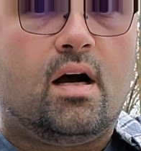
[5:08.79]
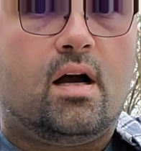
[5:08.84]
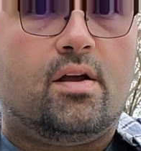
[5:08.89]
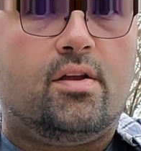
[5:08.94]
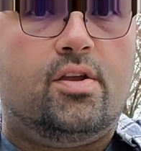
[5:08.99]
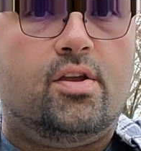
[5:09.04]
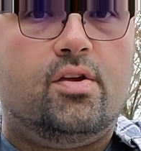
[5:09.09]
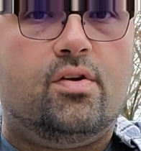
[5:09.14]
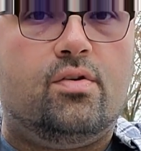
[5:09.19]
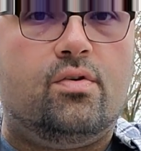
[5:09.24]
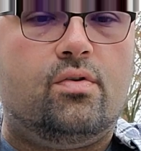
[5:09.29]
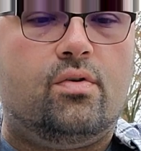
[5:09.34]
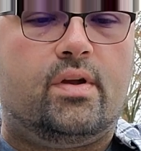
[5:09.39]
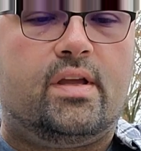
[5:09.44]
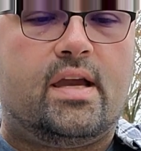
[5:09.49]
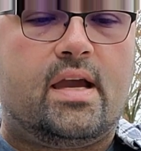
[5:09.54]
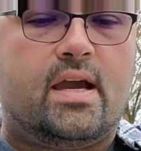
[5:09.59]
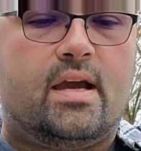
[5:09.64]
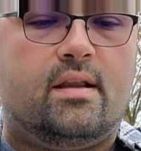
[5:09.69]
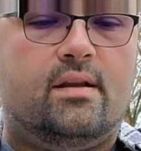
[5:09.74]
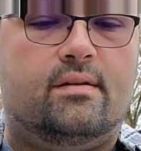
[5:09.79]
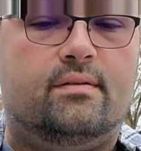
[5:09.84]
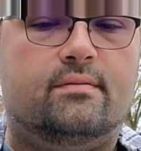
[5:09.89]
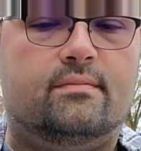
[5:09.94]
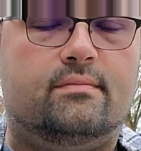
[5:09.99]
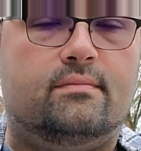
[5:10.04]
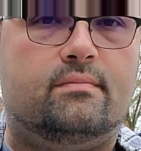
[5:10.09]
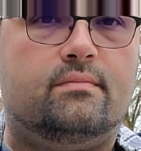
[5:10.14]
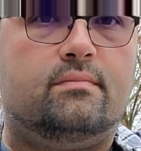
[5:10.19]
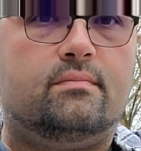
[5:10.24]
you get
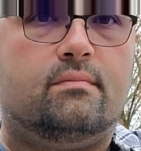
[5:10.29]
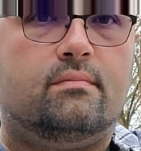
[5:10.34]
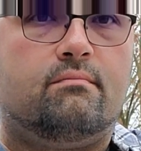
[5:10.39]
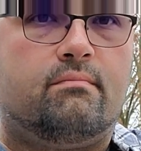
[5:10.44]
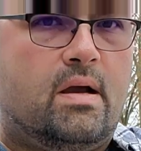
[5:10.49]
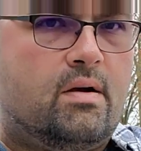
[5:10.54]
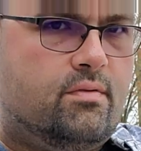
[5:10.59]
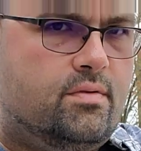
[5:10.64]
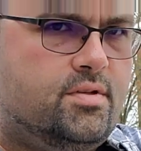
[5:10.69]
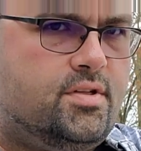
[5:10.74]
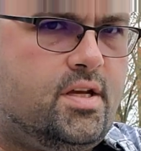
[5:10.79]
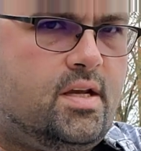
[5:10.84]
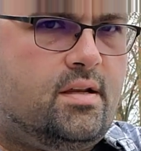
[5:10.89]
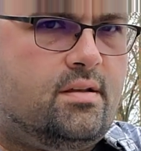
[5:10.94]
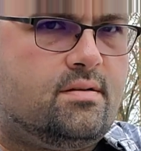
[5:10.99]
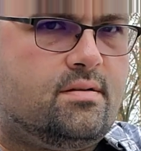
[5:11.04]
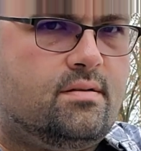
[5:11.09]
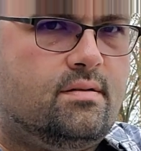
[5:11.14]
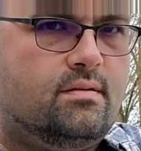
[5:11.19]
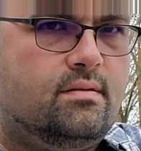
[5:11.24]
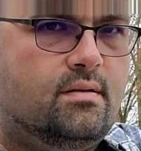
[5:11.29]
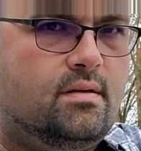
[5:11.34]
mountain chains.